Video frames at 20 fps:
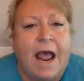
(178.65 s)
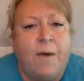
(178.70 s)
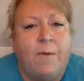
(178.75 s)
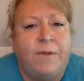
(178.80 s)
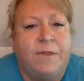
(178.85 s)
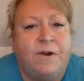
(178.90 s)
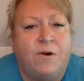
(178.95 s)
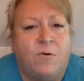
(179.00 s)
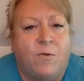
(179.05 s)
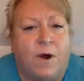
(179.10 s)
and
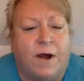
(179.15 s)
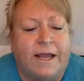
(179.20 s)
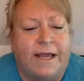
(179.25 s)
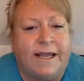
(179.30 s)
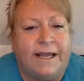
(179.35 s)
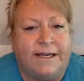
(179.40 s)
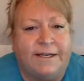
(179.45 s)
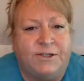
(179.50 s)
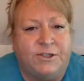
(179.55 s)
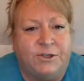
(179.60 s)
what they were
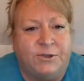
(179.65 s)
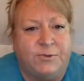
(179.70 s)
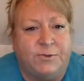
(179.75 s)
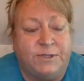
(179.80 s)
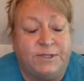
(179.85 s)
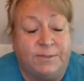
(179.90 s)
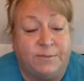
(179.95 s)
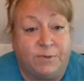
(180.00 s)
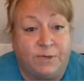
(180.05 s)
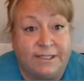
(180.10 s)
walking into
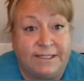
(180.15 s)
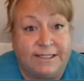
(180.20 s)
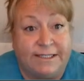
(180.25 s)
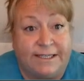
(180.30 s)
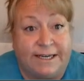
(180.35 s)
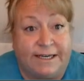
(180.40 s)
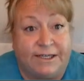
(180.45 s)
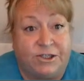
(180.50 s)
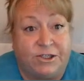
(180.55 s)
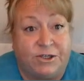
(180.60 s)
was a
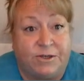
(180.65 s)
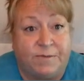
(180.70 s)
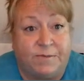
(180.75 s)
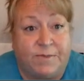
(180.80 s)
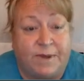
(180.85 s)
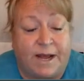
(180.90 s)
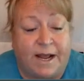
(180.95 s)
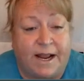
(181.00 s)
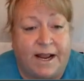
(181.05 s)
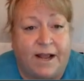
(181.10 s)
presentation
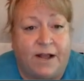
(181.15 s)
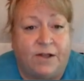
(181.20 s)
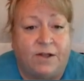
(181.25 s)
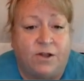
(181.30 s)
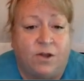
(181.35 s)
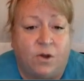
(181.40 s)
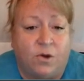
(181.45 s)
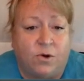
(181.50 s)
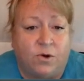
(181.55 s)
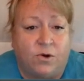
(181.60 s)
by a
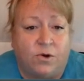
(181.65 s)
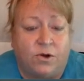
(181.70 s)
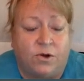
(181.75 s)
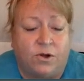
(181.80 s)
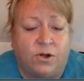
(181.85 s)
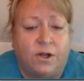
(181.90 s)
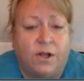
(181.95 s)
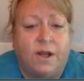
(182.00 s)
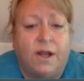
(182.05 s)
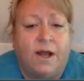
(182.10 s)

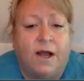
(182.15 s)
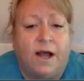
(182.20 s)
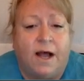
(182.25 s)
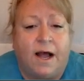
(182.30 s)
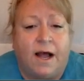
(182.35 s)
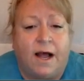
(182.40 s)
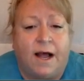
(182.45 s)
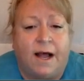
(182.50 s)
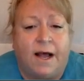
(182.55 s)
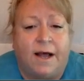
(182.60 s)
local
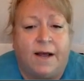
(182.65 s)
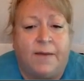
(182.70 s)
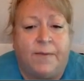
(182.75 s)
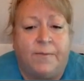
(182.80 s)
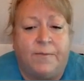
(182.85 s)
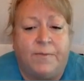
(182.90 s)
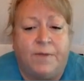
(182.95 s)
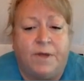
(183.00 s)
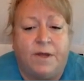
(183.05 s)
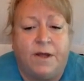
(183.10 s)

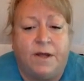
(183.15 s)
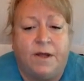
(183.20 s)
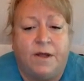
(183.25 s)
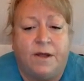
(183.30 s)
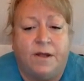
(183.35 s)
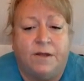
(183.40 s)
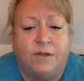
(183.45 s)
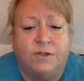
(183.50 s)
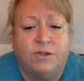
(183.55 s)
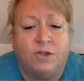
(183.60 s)
um,
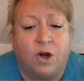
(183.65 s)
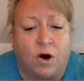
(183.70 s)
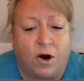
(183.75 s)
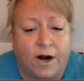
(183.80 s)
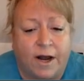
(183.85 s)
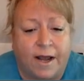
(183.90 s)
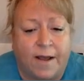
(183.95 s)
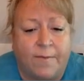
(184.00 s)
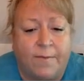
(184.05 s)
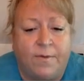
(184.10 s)

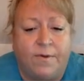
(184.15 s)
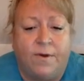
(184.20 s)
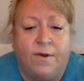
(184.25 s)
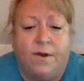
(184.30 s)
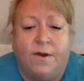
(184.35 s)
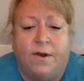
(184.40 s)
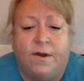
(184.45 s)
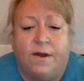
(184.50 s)
startup